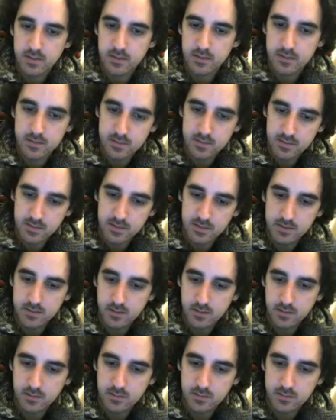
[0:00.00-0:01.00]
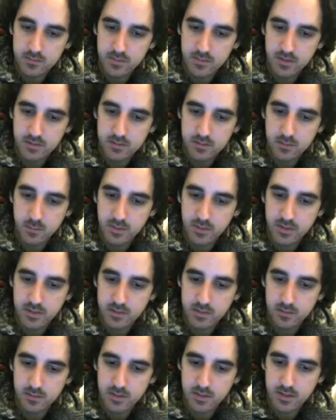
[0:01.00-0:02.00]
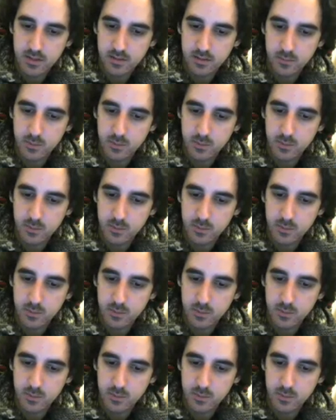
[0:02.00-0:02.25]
let's delete all those things so we can look at